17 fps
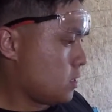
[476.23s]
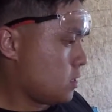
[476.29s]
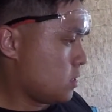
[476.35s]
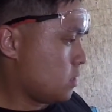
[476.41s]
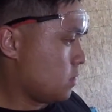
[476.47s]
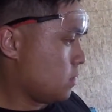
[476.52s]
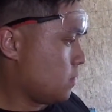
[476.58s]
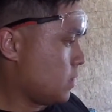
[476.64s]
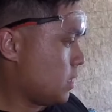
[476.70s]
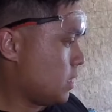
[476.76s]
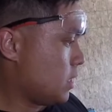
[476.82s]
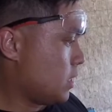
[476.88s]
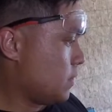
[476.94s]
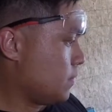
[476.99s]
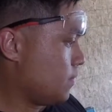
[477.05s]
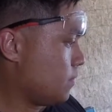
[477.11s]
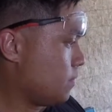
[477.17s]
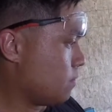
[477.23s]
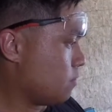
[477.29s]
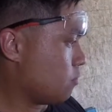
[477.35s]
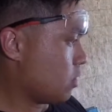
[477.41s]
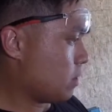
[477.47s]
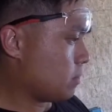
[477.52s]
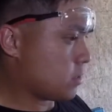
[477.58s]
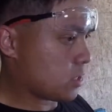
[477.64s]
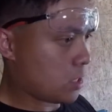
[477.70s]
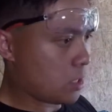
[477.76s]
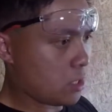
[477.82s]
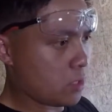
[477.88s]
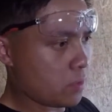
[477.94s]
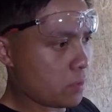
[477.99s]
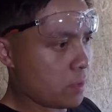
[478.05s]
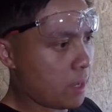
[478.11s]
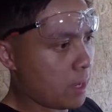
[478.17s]
So what I'm just going to
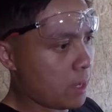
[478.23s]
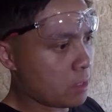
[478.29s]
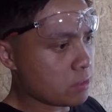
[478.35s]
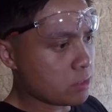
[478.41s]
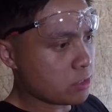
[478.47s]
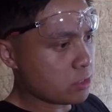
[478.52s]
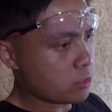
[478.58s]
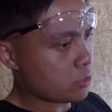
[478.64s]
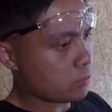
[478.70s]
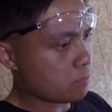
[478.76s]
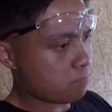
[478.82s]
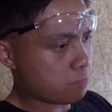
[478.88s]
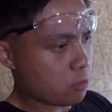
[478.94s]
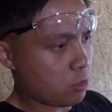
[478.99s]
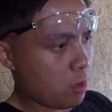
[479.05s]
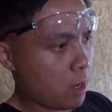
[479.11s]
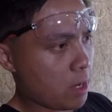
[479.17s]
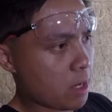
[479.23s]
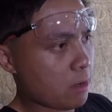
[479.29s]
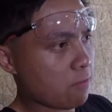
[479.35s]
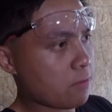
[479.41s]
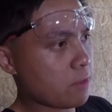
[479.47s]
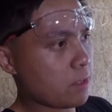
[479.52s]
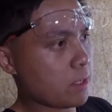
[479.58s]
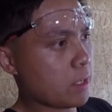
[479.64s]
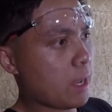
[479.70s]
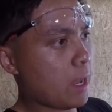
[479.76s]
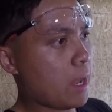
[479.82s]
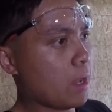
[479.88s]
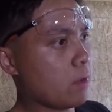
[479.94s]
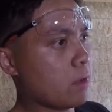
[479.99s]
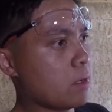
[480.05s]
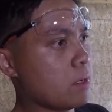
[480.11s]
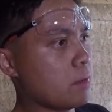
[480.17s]
do now is just grind everything
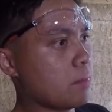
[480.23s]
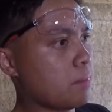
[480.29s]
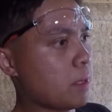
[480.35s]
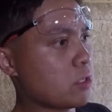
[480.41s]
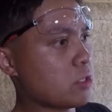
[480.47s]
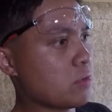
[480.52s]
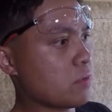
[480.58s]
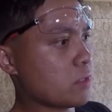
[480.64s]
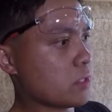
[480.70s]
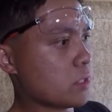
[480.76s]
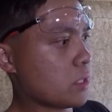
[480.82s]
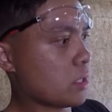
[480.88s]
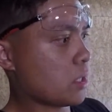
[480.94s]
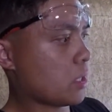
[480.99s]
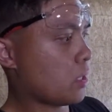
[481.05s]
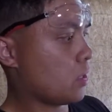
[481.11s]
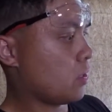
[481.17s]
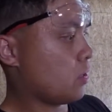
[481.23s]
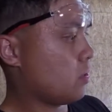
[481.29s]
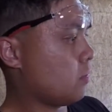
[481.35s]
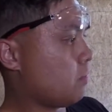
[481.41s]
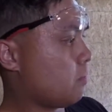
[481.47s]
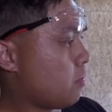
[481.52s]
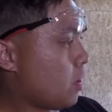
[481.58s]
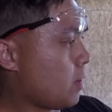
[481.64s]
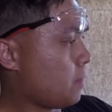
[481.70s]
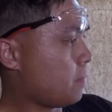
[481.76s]
down, make sure everything's good to go, prep